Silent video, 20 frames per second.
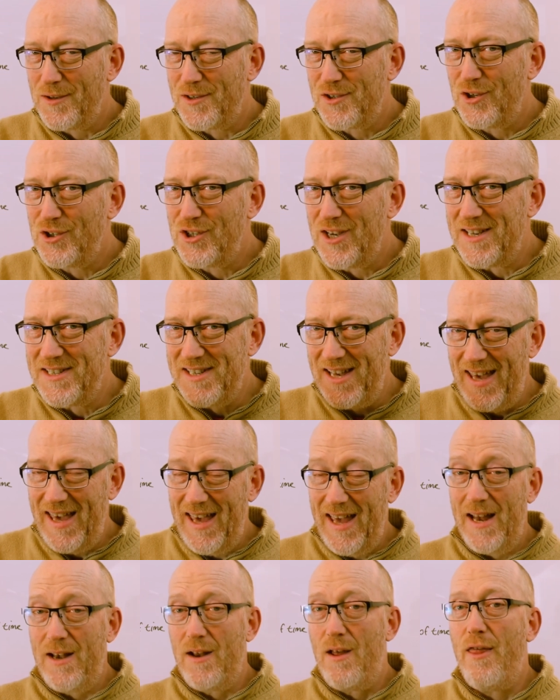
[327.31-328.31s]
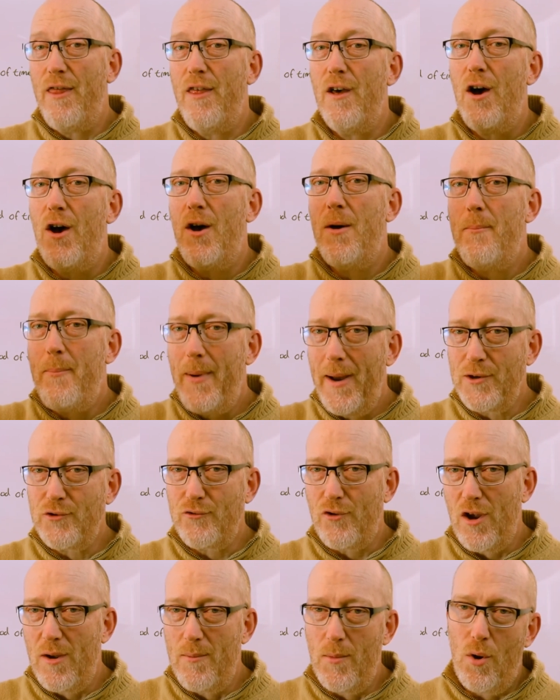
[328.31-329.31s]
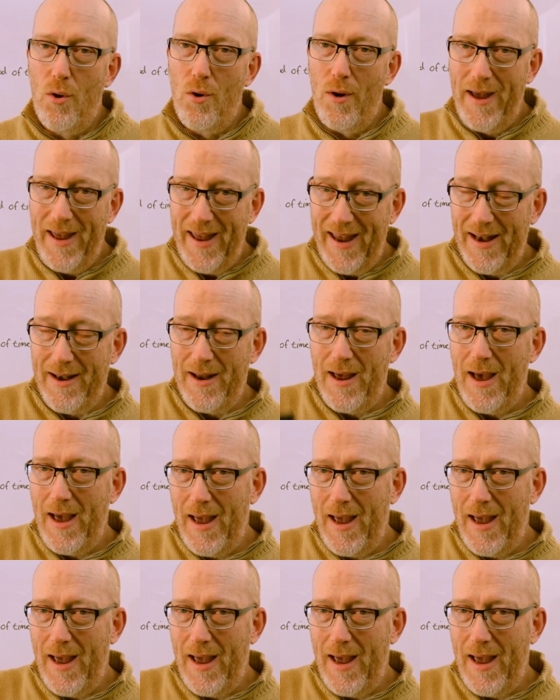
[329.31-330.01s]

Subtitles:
such as in the bedroom or in